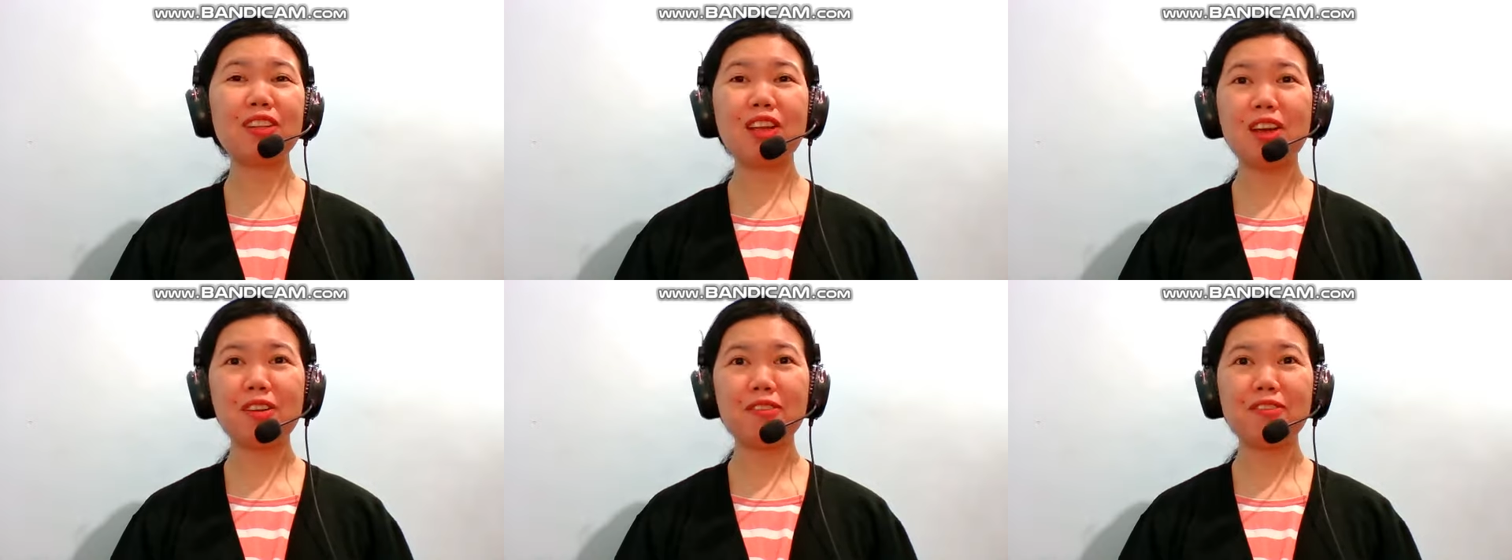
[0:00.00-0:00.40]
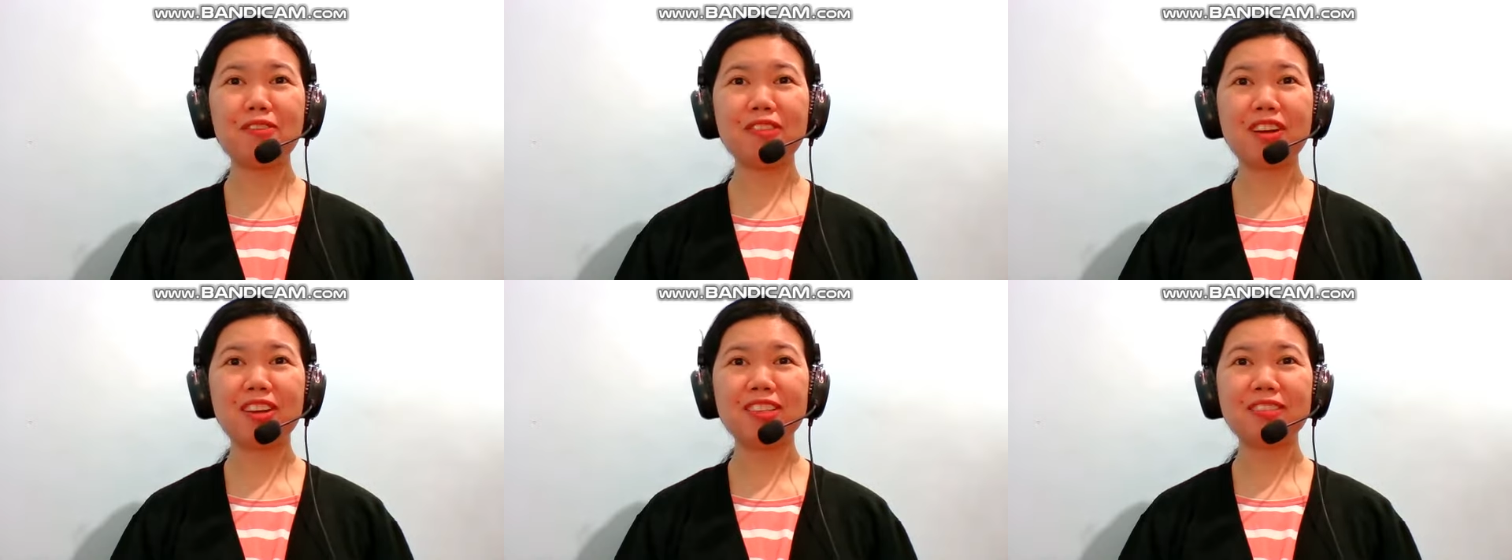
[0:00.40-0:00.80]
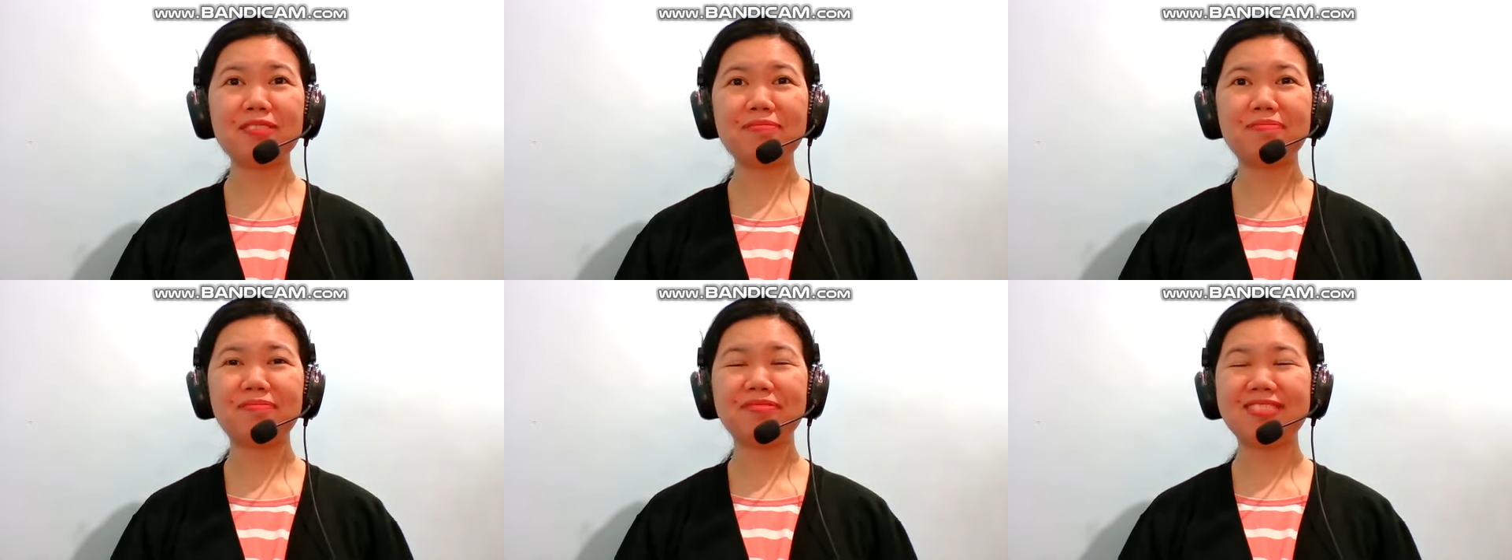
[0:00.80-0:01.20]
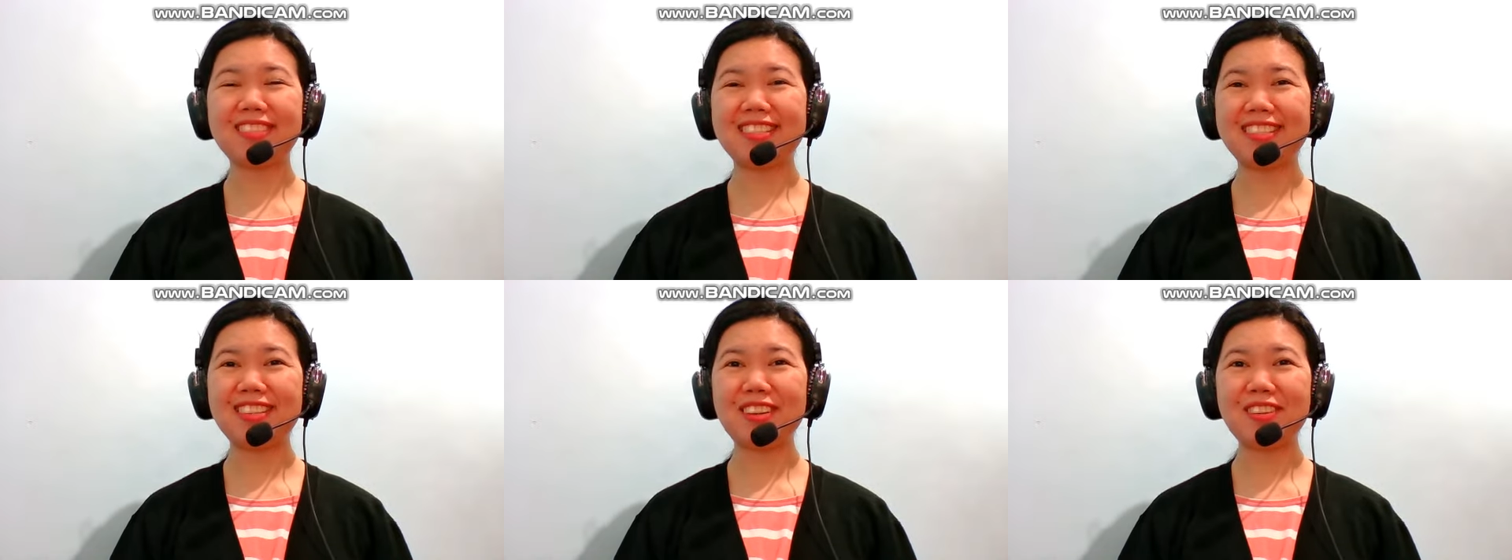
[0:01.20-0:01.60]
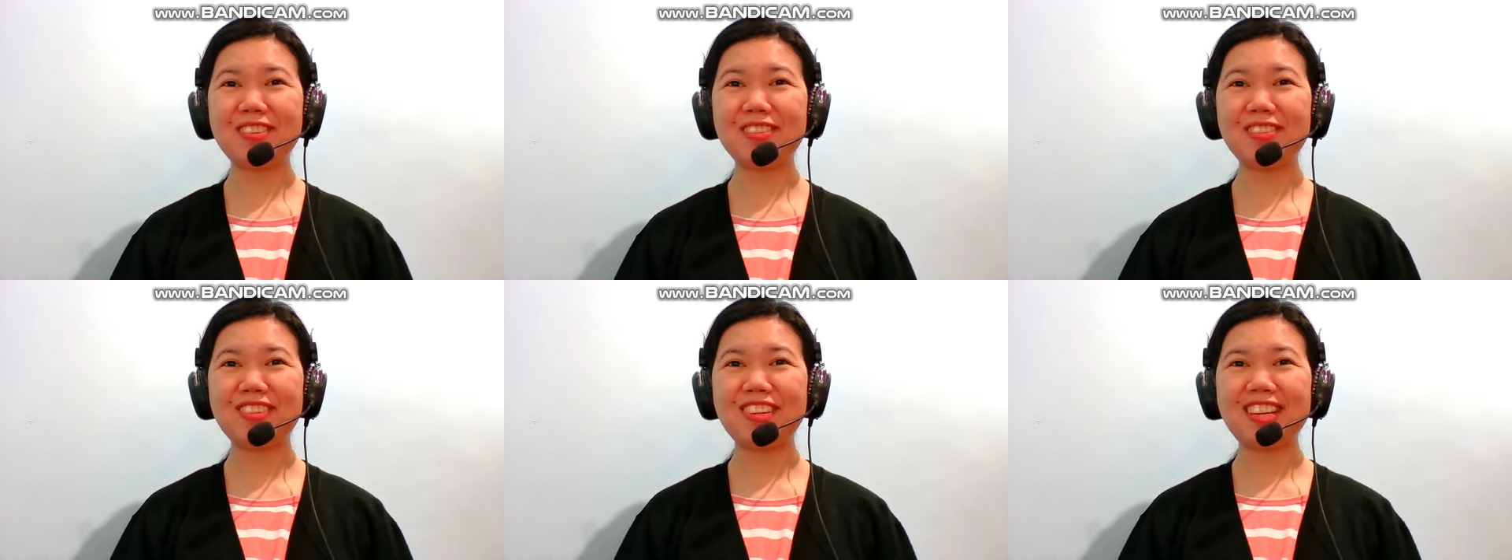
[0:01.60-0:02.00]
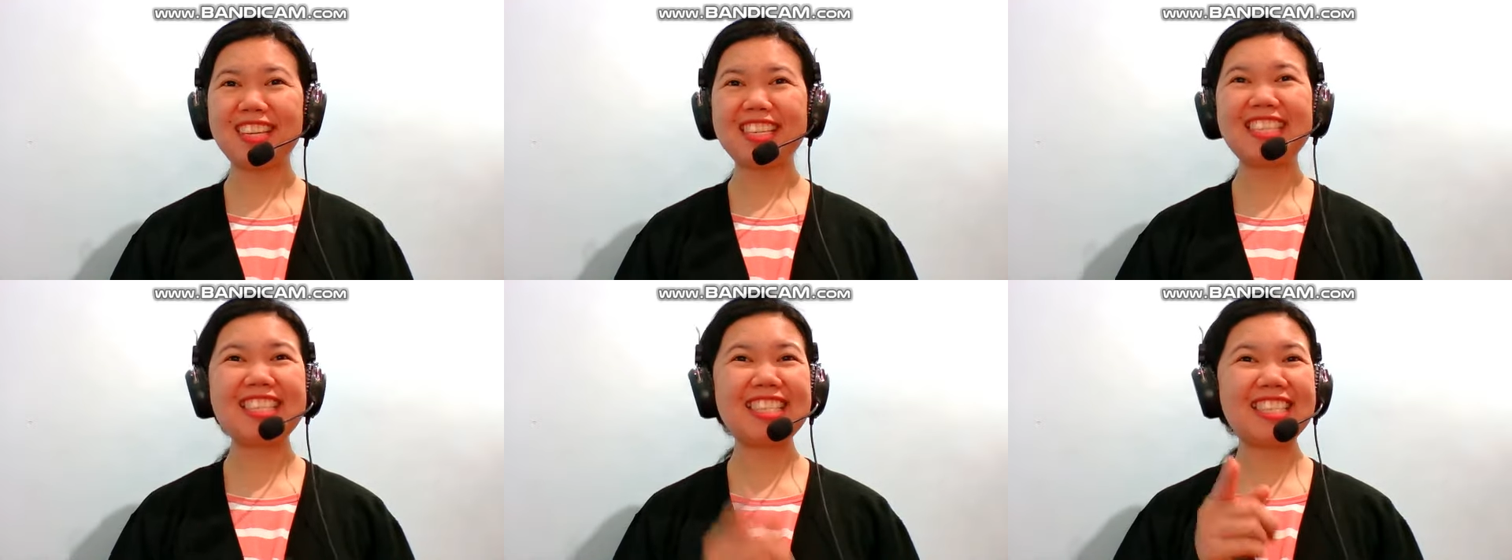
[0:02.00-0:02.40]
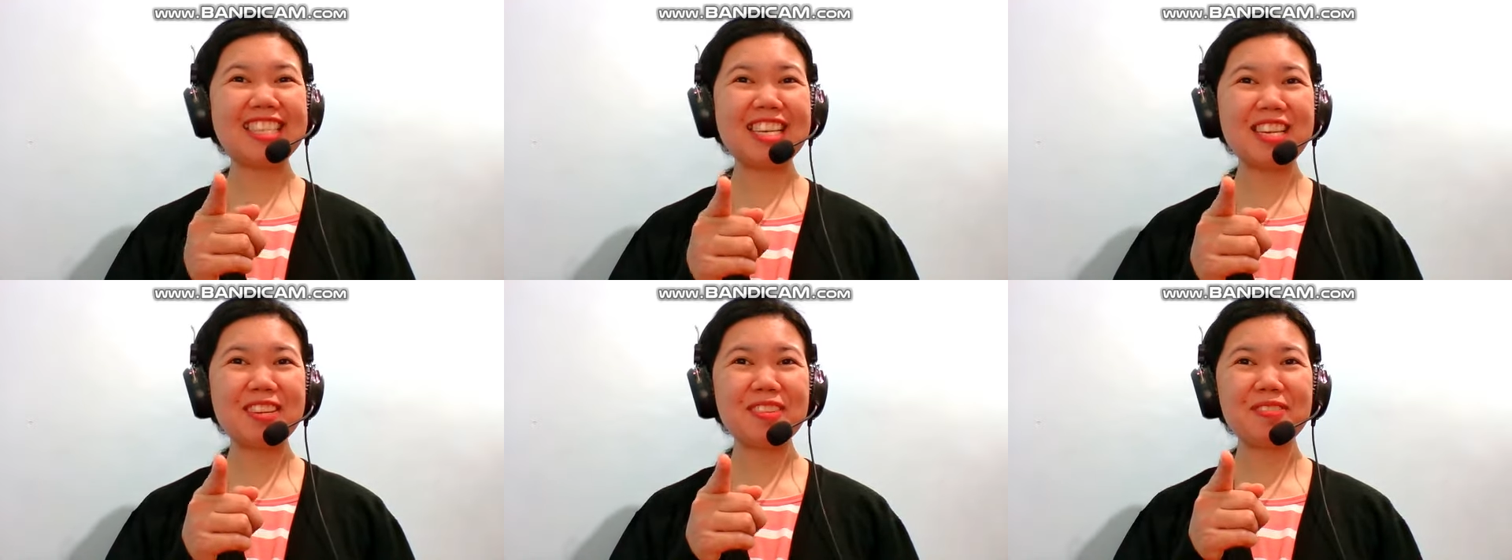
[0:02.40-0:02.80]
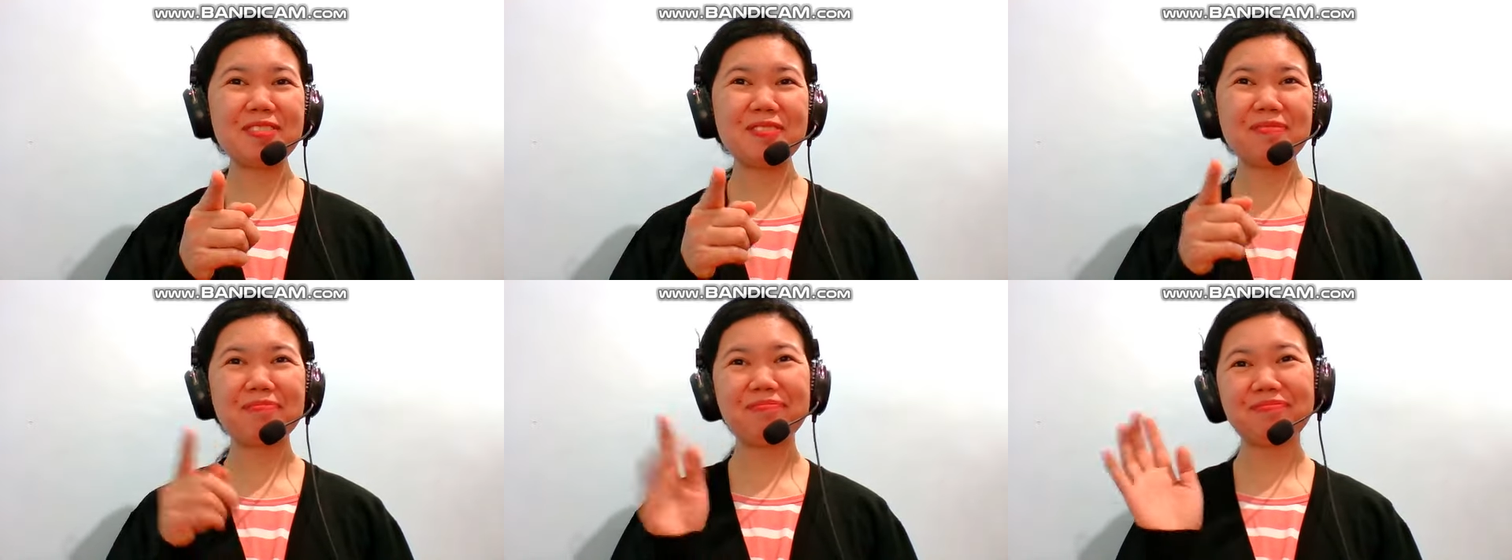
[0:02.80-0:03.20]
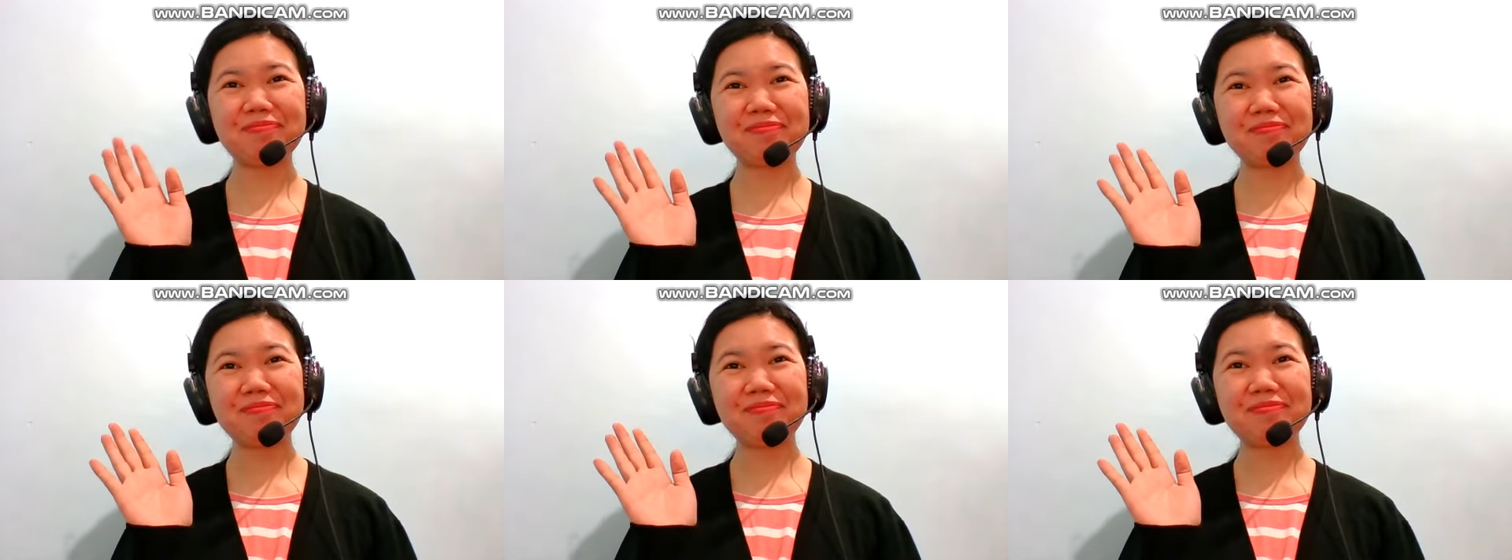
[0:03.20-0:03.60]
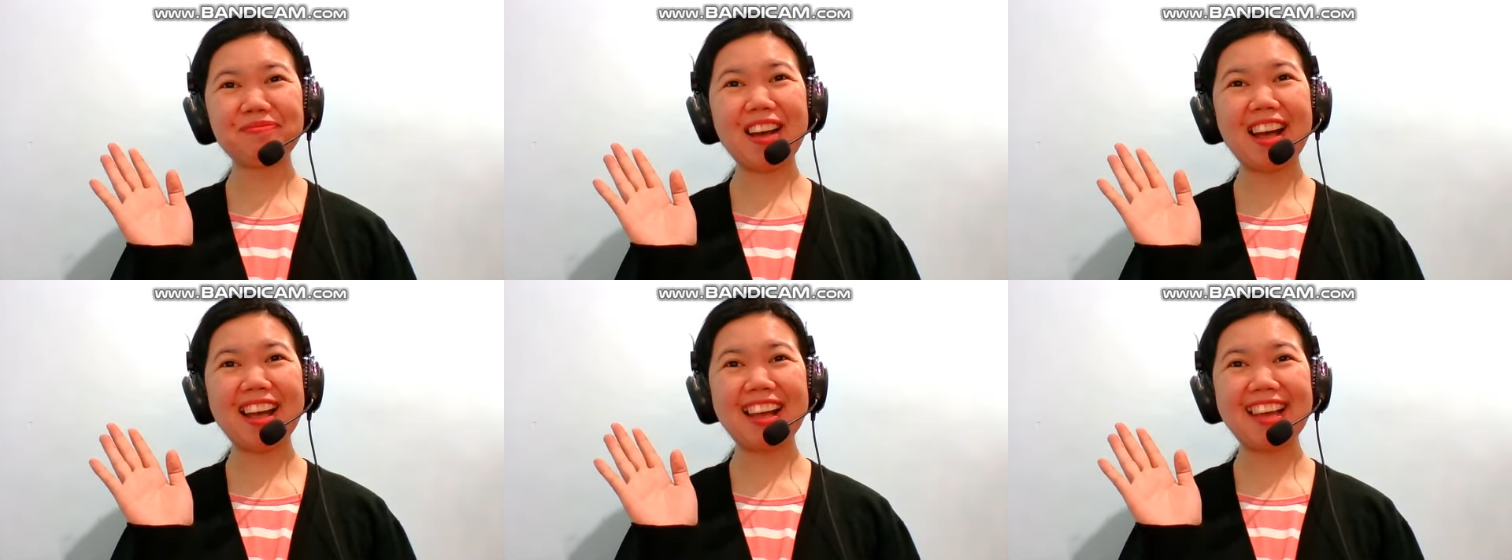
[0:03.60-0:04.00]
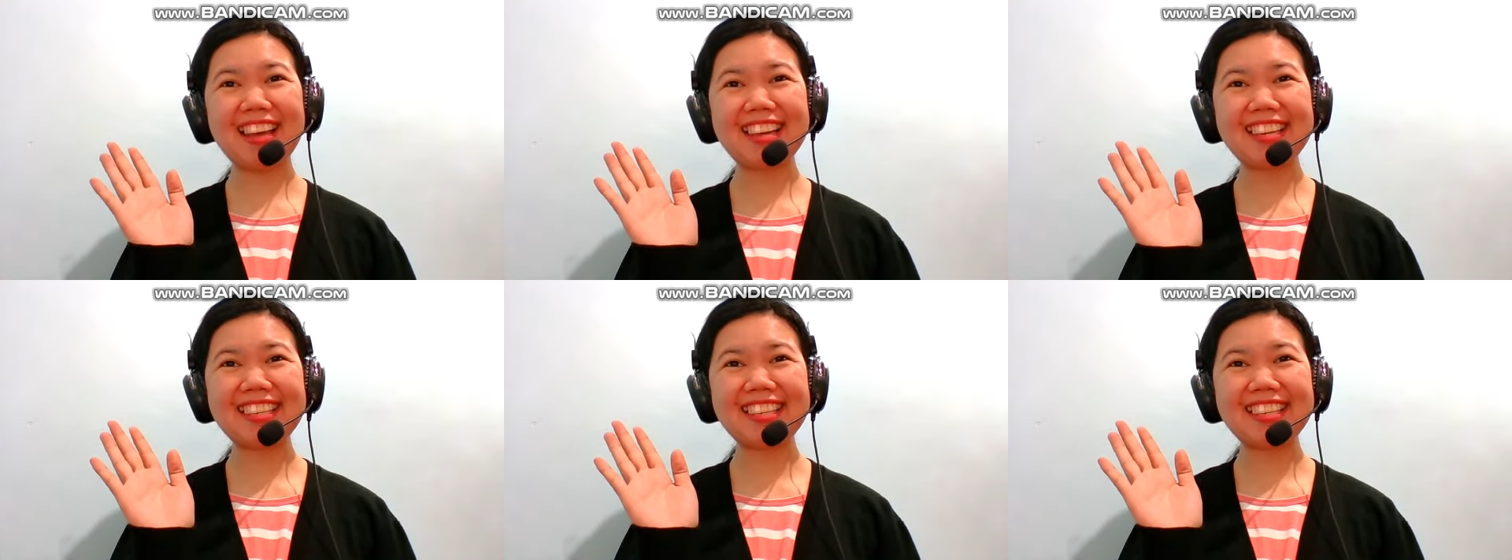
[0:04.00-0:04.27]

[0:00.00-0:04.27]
lot of fun. So, see you. Bye.